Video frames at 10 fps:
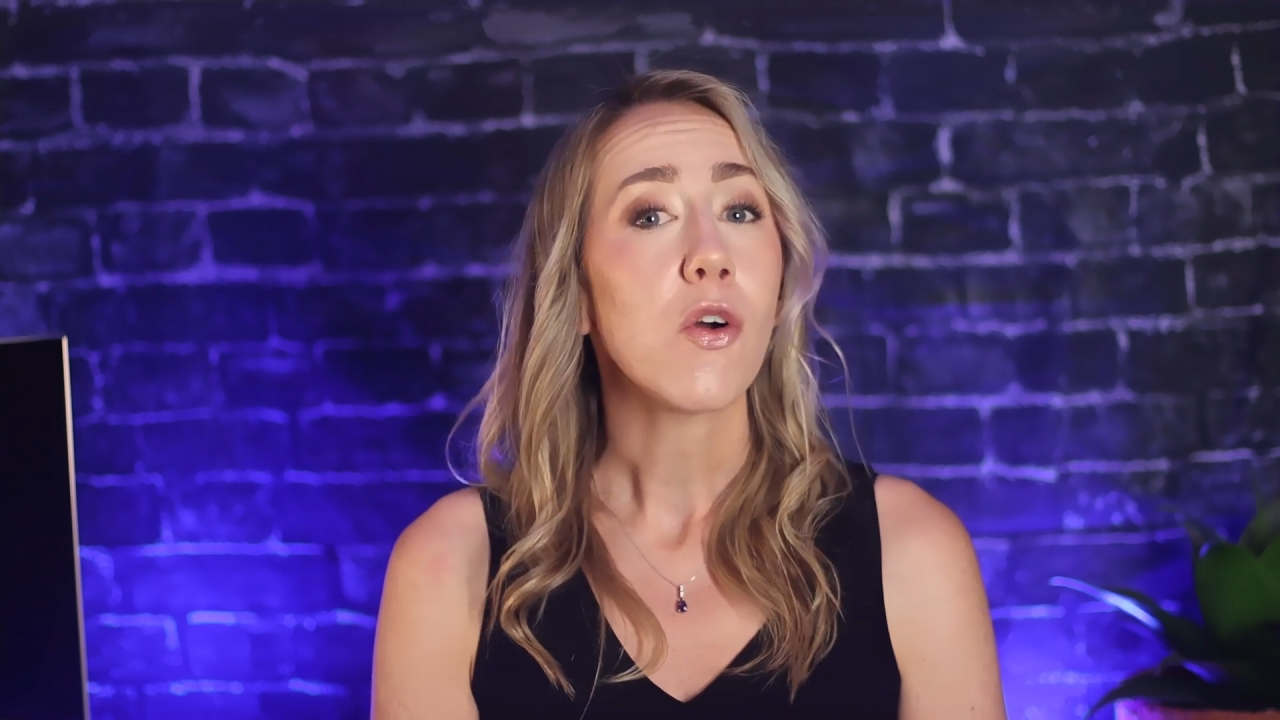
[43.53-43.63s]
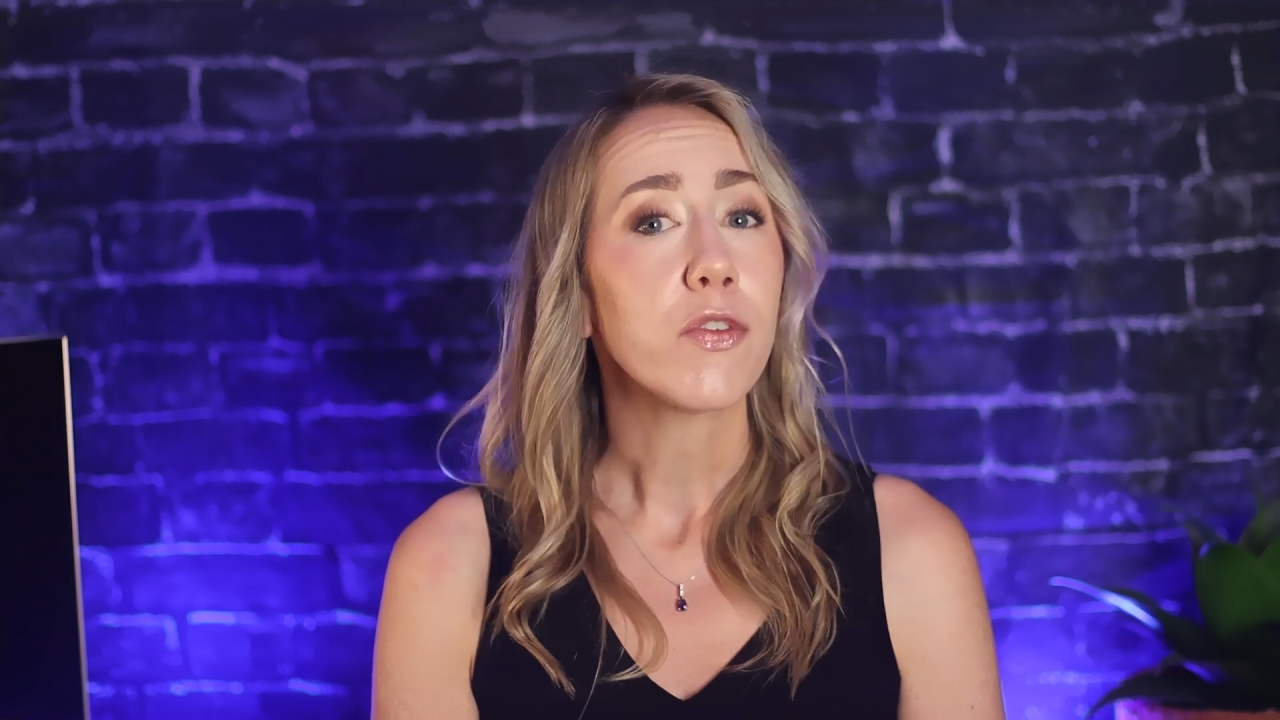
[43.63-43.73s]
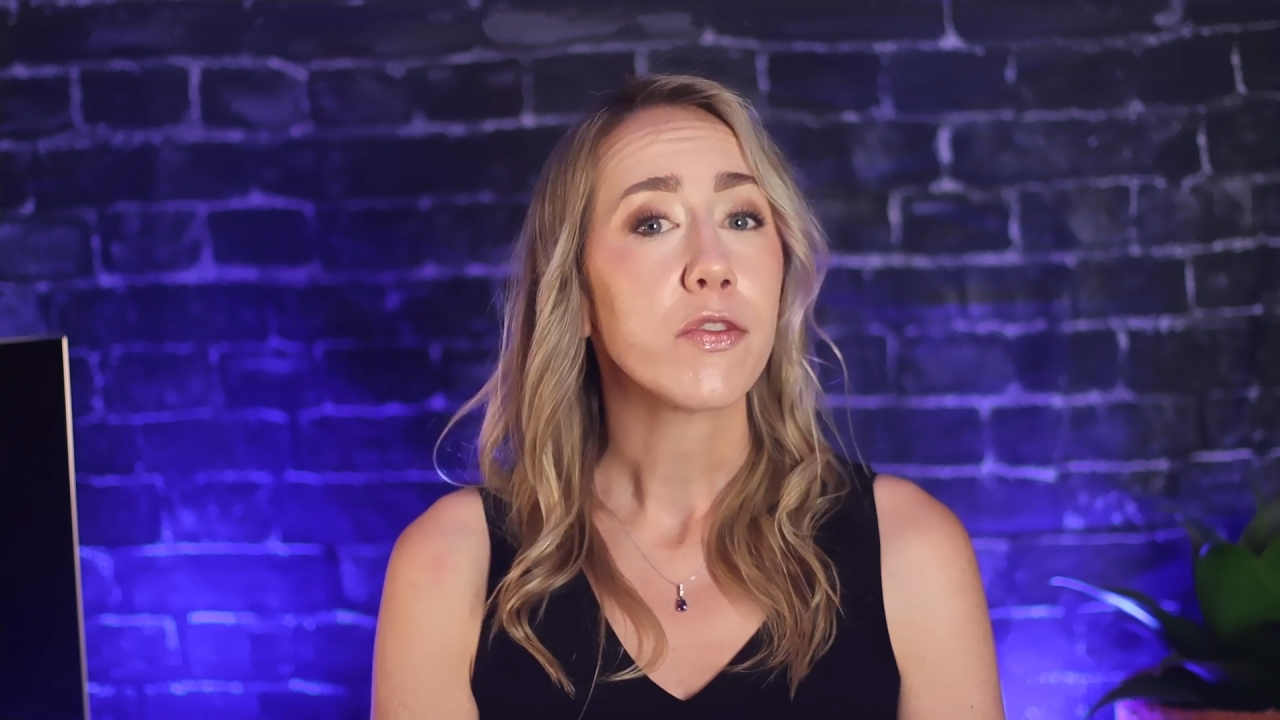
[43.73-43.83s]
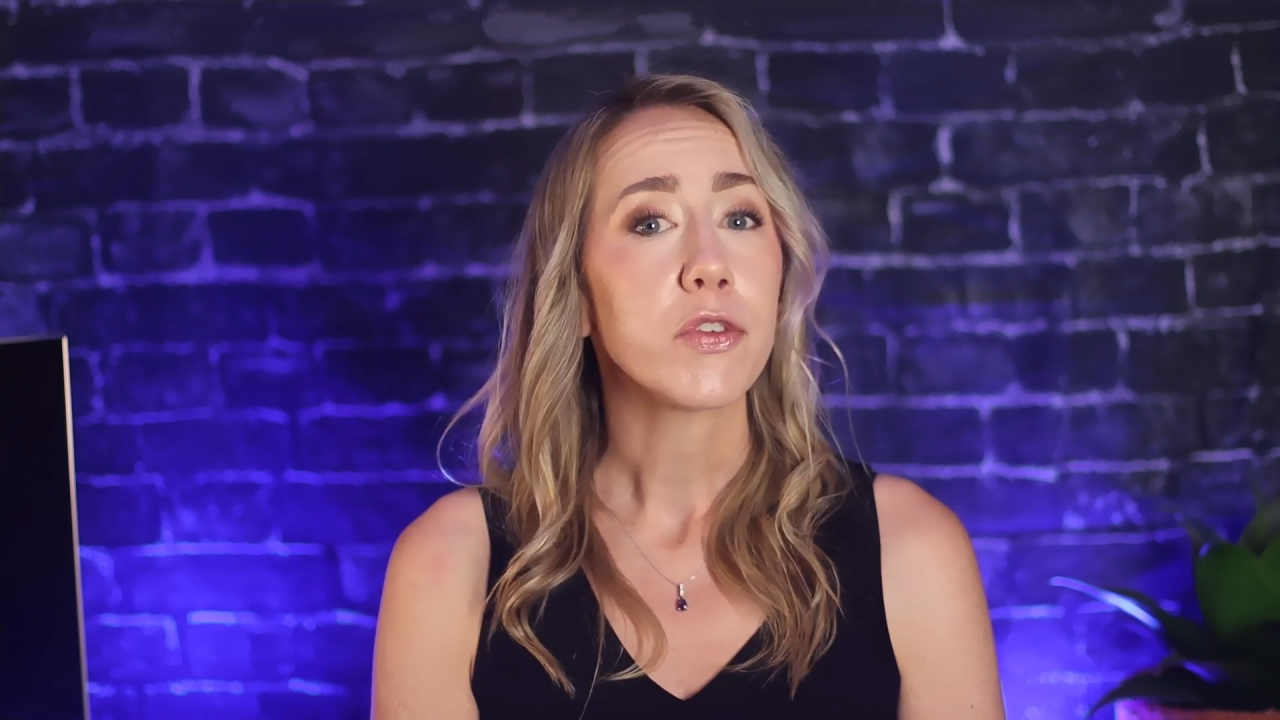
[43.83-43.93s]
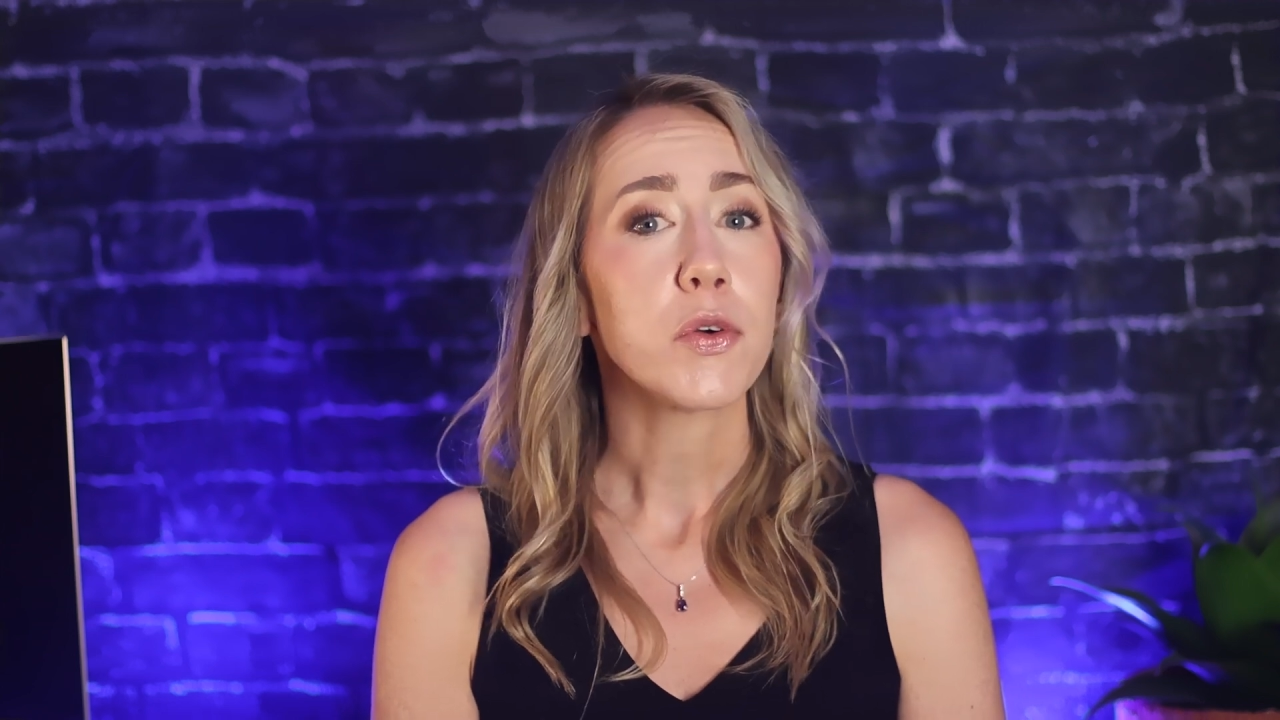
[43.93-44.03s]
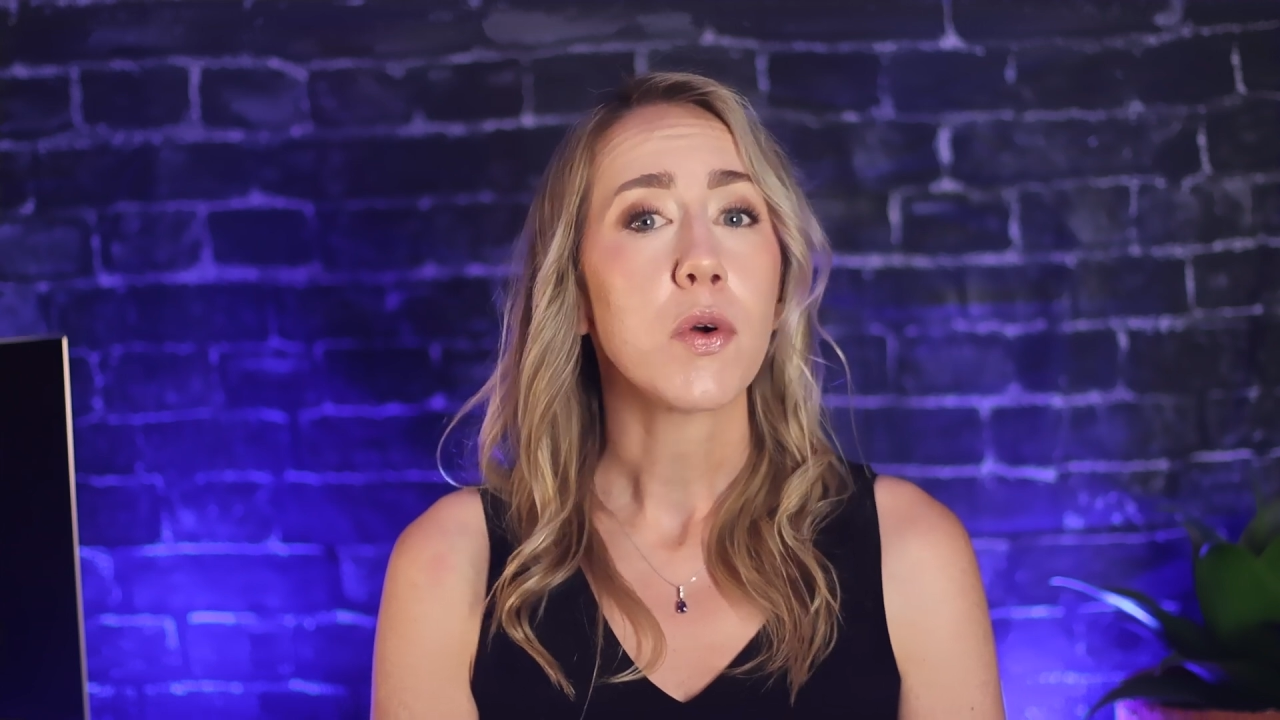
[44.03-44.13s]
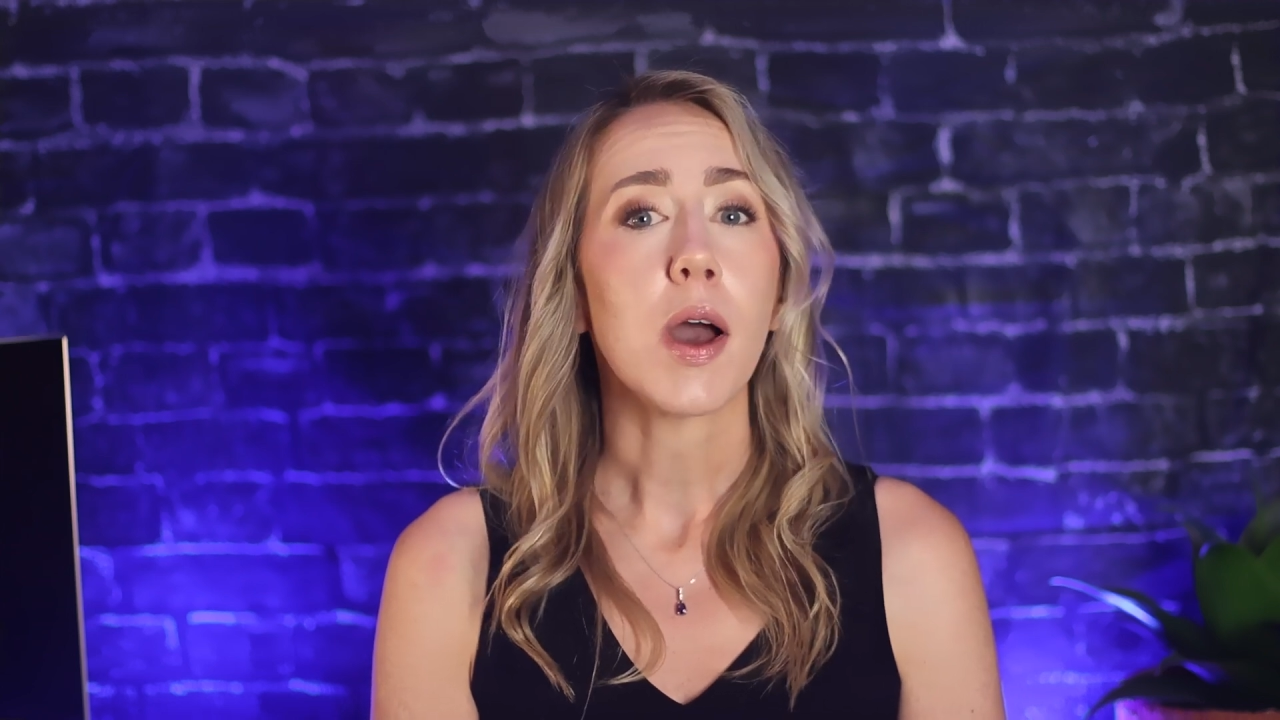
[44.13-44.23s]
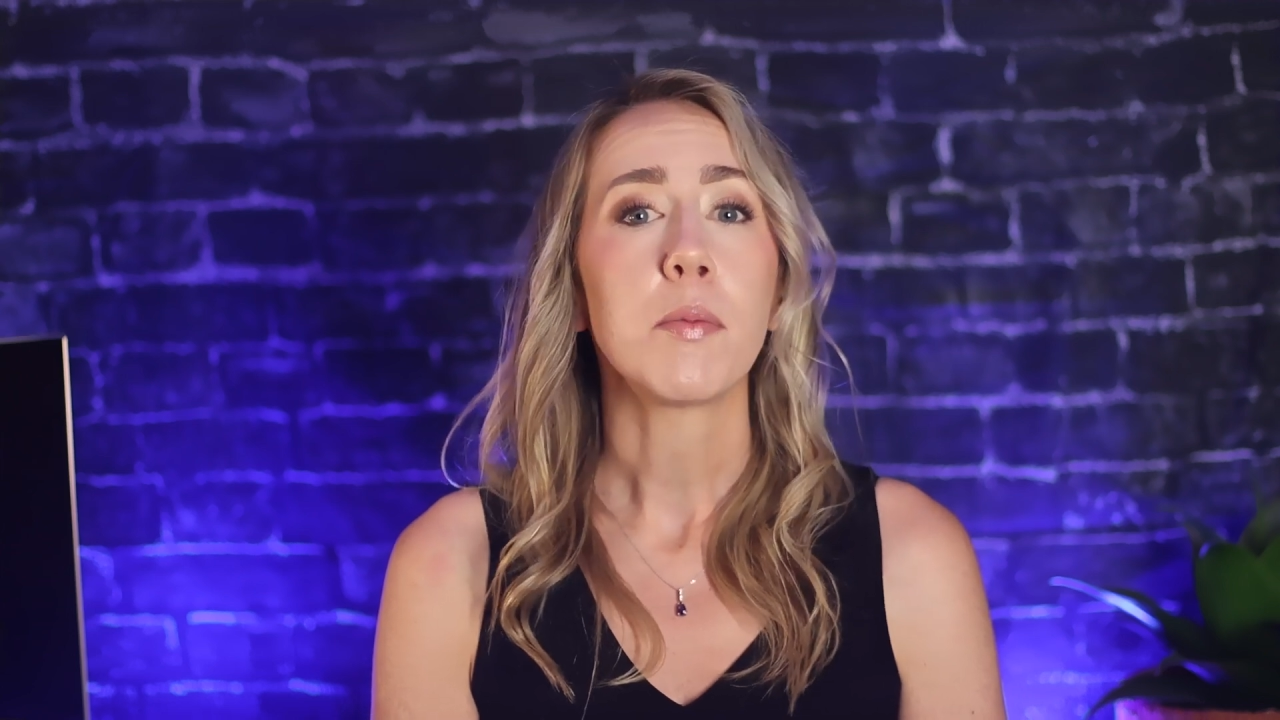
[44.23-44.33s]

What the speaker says: overview,